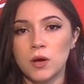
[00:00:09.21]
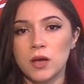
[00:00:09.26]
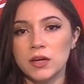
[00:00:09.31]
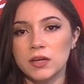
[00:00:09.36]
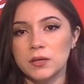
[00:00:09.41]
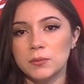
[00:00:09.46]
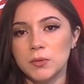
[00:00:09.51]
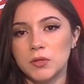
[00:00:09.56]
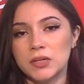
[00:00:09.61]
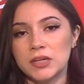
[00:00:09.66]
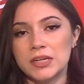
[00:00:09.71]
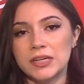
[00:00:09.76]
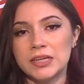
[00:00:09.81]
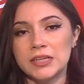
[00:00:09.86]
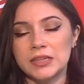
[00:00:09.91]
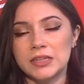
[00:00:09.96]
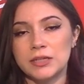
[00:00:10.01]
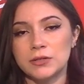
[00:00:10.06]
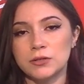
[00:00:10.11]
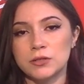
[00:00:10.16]
what community
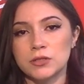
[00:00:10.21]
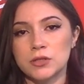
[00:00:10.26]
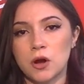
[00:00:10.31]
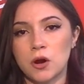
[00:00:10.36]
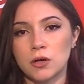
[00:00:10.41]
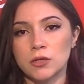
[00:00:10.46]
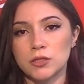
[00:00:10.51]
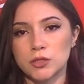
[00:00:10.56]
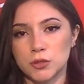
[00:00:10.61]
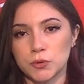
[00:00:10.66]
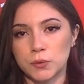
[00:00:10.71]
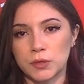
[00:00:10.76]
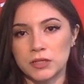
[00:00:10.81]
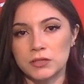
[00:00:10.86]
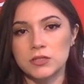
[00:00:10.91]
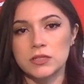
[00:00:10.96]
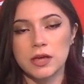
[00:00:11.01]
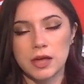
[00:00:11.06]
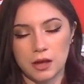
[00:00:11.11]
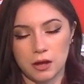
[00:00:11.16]
leaders are doing
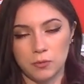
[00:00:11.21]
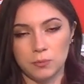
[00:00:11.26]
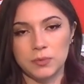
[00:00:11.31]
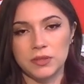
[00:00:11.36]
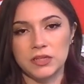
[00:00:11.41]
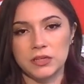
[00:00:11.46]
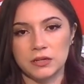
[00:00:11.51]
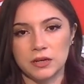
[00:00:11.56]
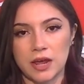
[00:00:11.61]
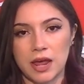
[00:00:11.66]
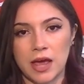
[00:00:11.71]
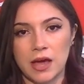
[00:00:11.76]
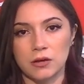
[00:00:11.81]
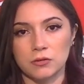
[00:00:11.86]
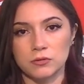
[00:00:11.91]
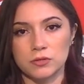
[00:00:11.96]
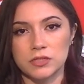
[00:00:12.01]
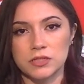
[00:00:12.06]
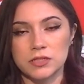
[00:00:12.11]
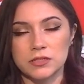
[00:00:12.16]
to help the
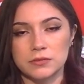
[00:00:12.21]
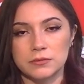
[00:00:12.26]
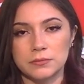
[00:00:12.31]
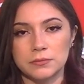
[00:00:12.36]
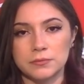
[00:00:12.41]
unhoused.